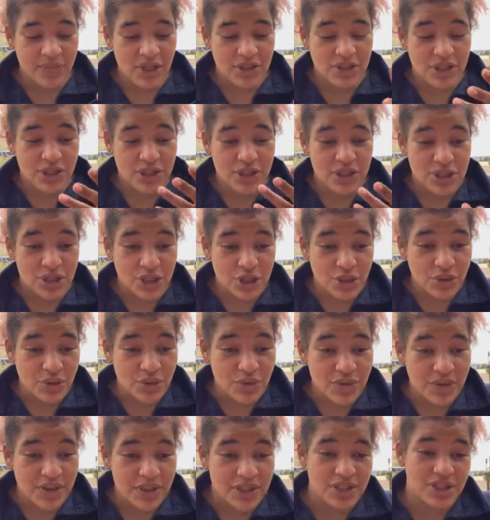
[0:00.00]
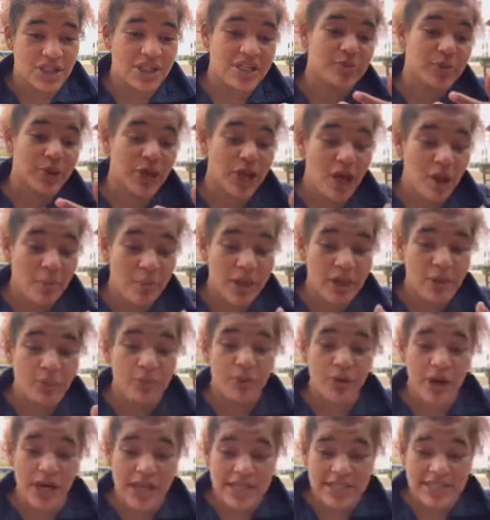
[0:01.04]
to show that she is becoming
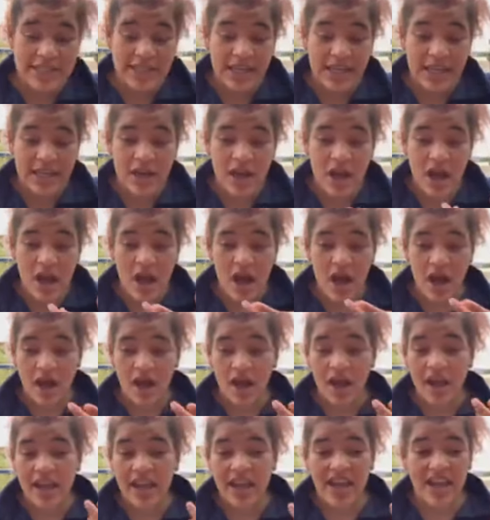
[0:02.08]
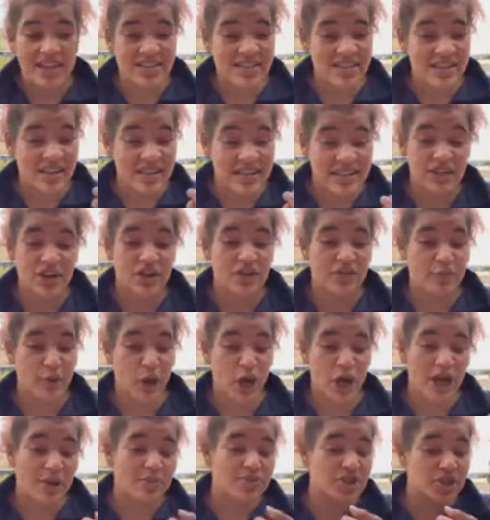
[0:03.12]
bridey, I had an idea of
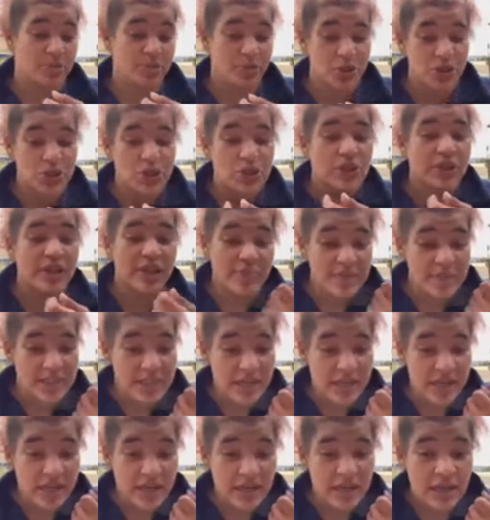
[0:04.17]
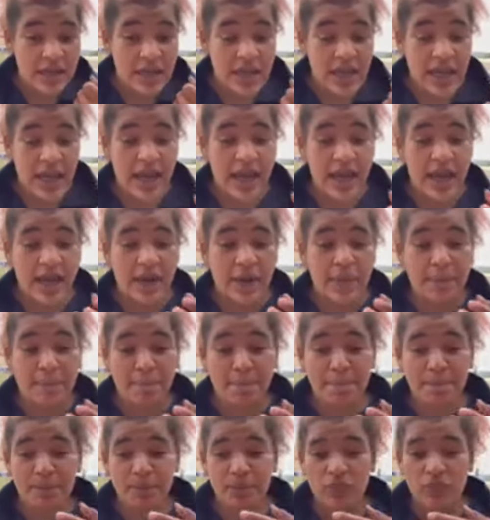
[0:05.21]
perhaps she puts on lipstick,
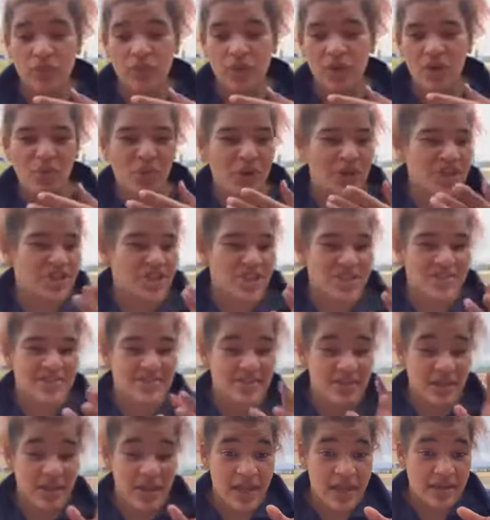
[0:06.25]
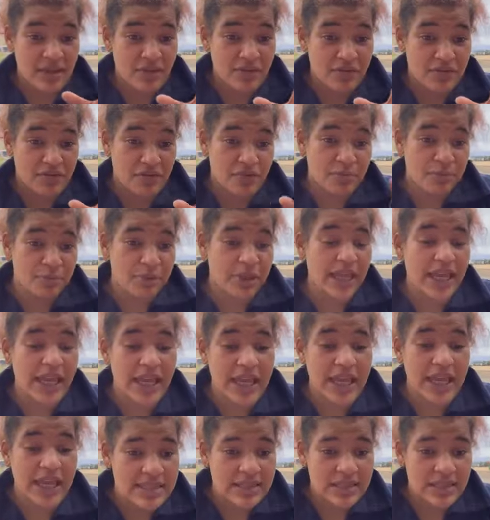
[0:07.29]
which is kind of playing
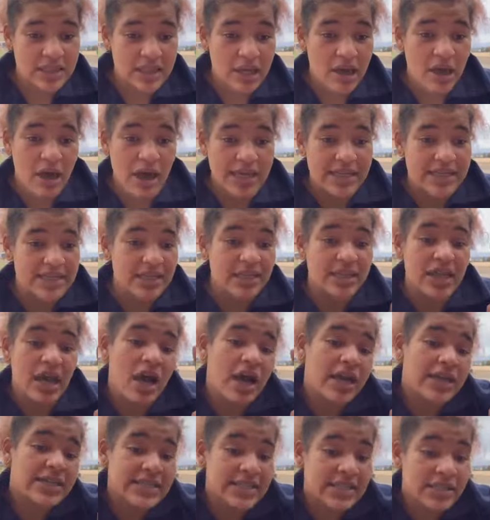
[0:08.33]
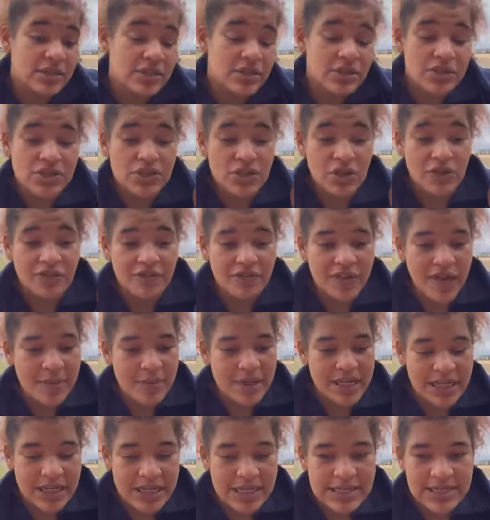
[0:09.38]
into the ideals of
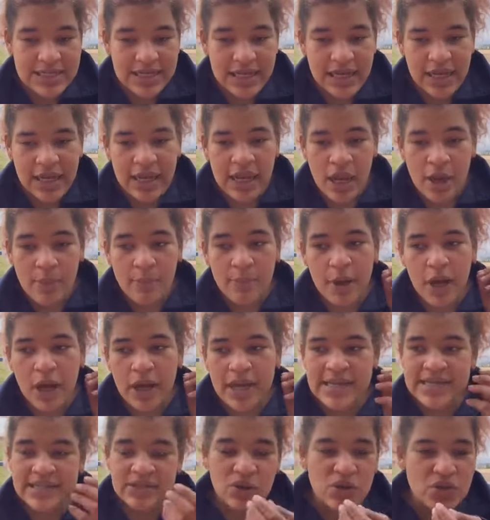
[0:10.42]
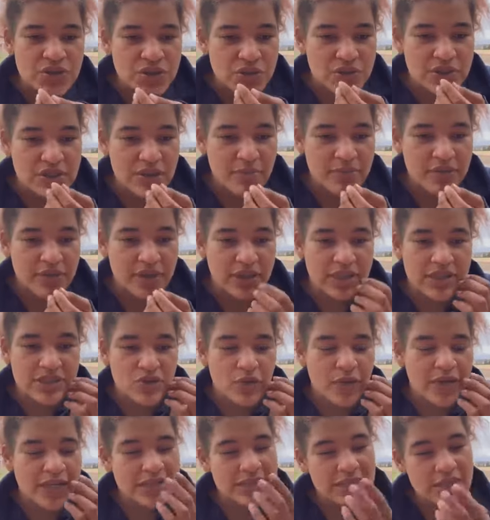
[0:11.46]
femininity, but is also something that's
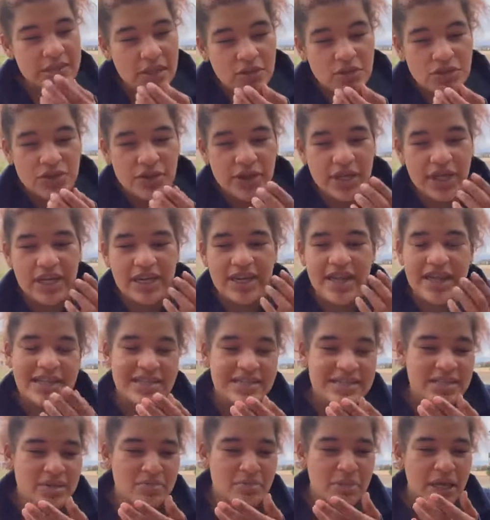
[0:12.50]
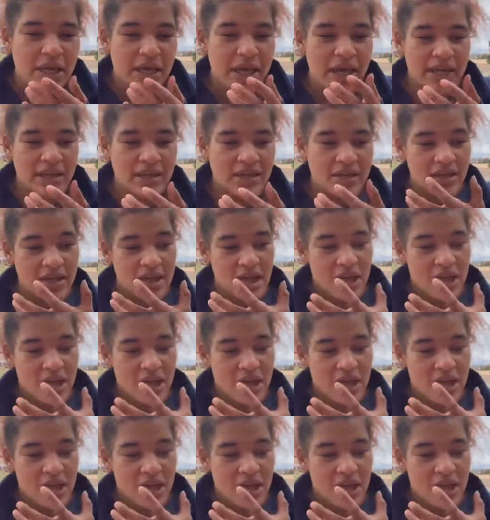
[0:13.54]
quite sultry and intimate and